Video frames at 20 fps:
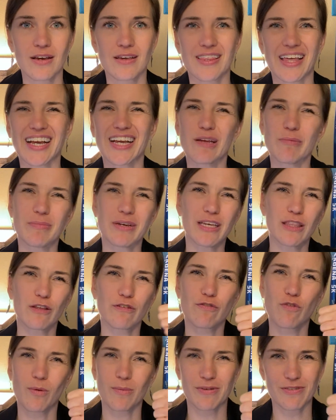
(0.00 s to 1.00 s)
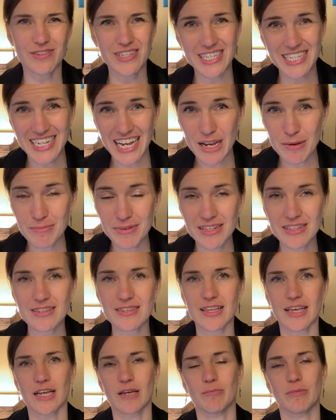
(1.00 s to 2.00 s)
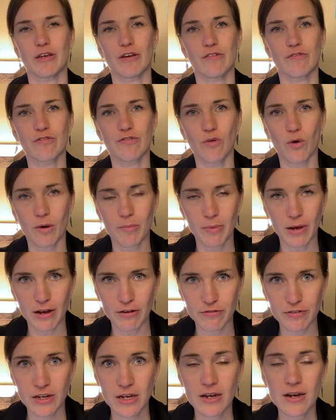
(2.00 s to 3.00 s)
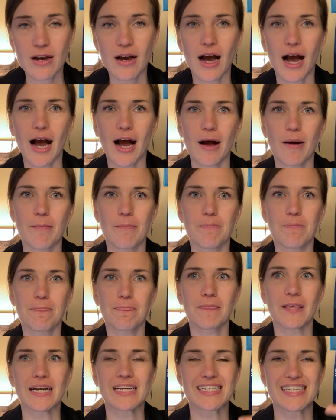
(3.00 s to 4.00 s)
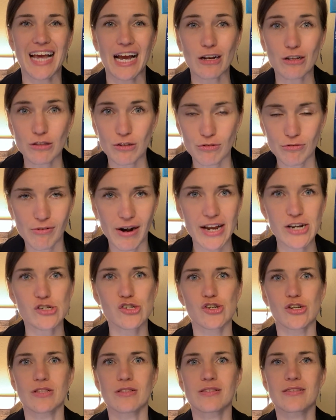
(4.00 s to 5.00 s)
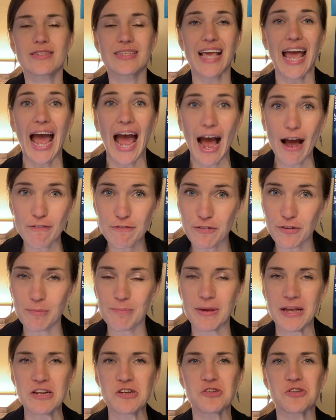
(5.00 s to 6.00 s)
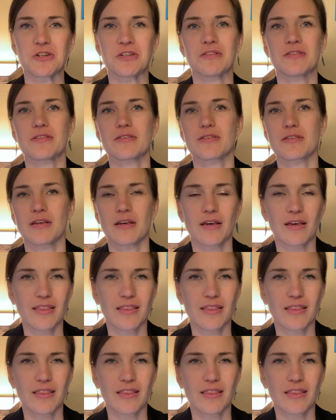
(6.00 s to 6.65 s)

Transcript: They can be in the form of statements. They can be in the form of declarations, affirmations.